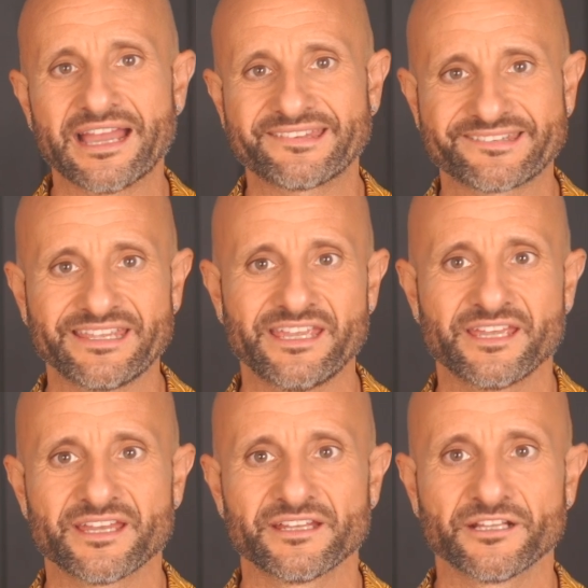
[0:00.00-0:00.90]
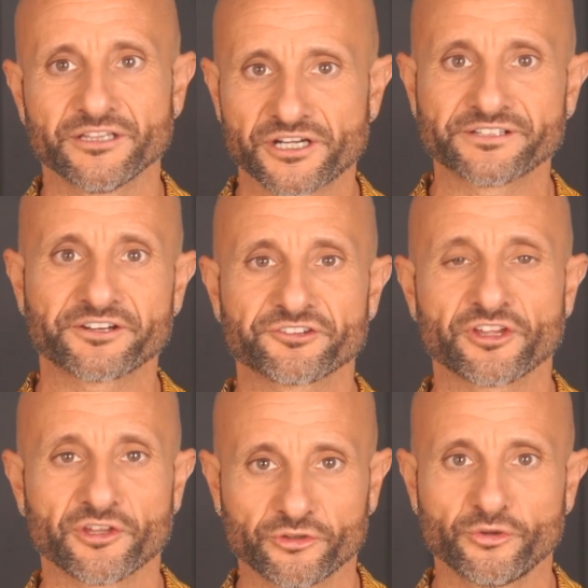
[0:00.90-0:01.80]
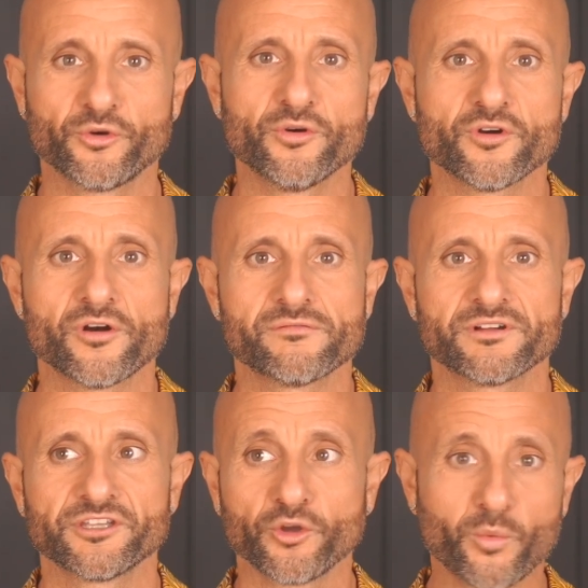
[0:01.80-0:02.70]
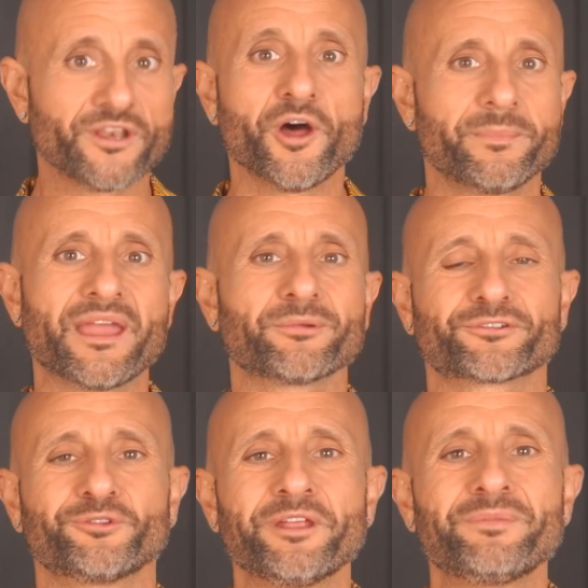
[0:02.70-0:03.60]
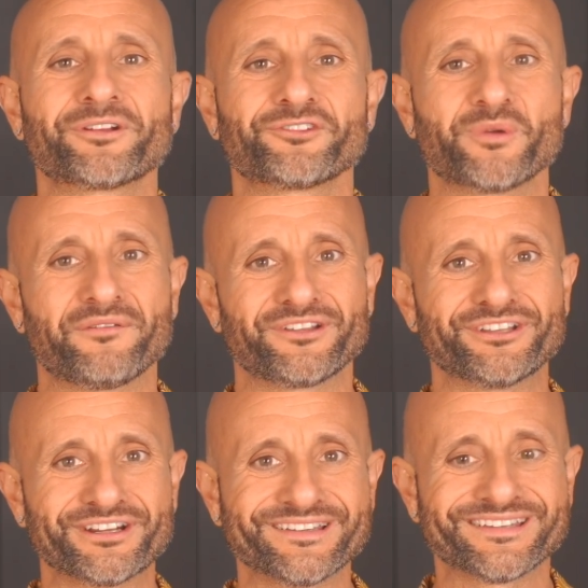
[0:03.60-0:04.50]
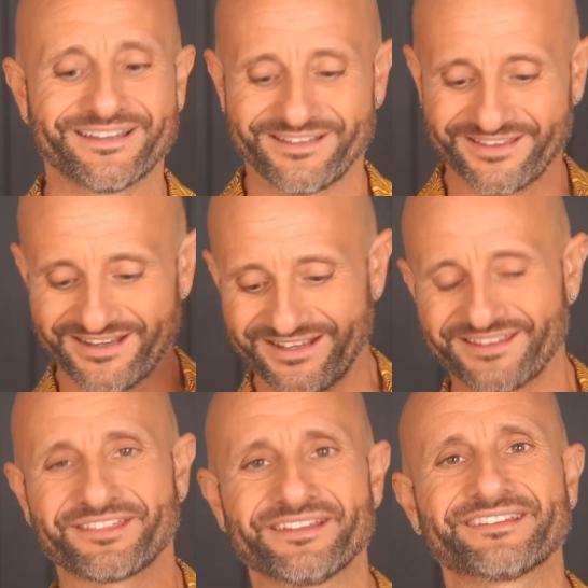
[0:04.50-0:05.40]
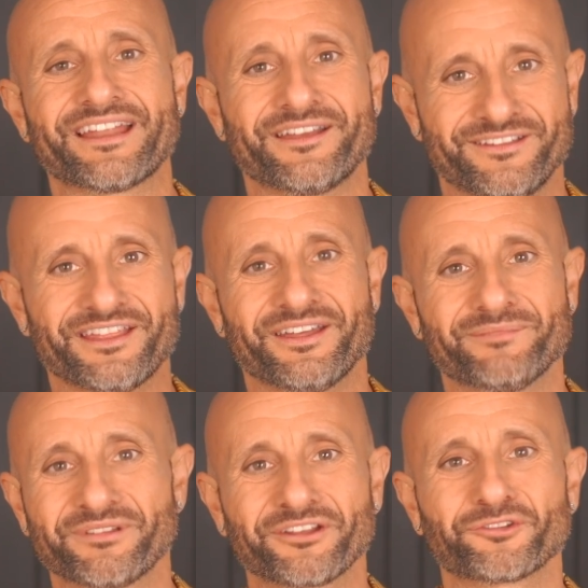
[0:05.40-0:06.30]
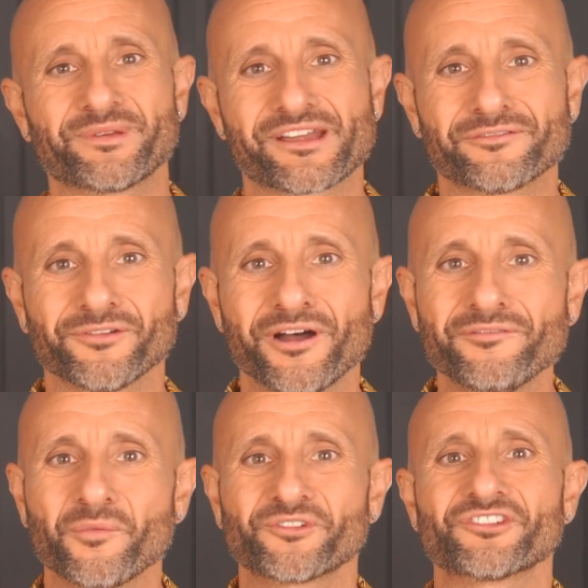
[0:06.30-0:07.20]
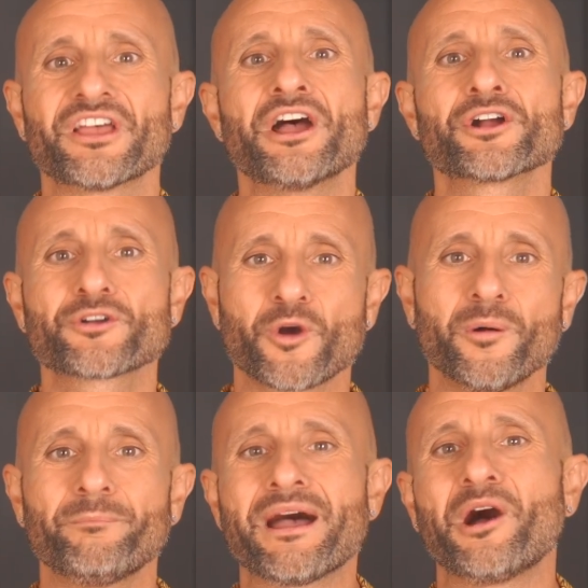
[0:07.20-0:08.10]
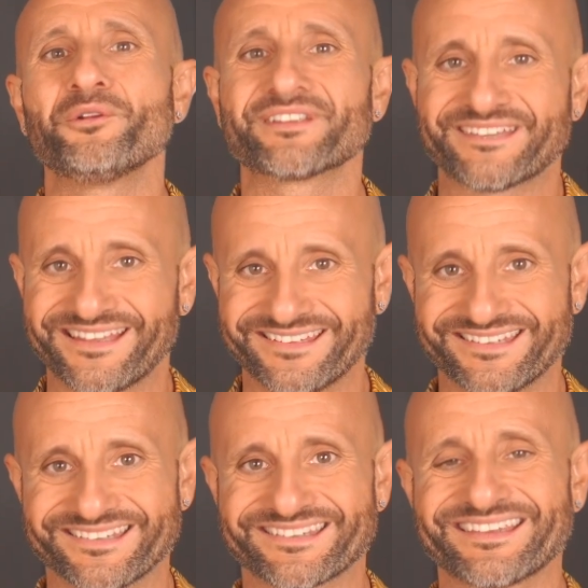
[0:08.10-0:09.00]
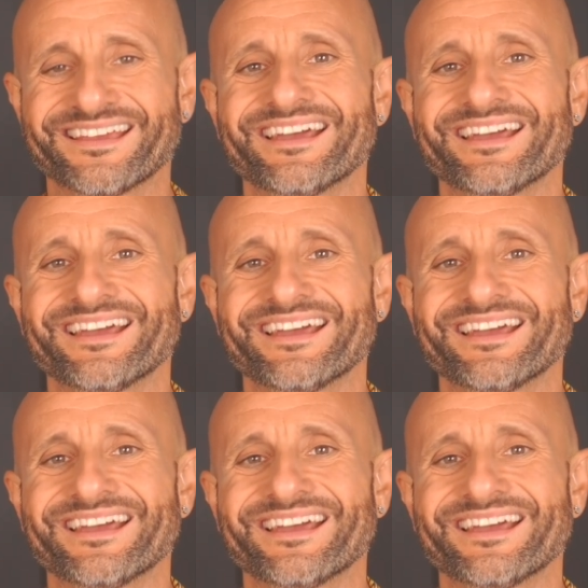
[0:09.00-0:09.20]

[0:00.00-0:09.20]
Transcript: I see learners do, you will not be able to do it because you haven't learned the thing that I'm telling you to be careful of, which is compound tenses.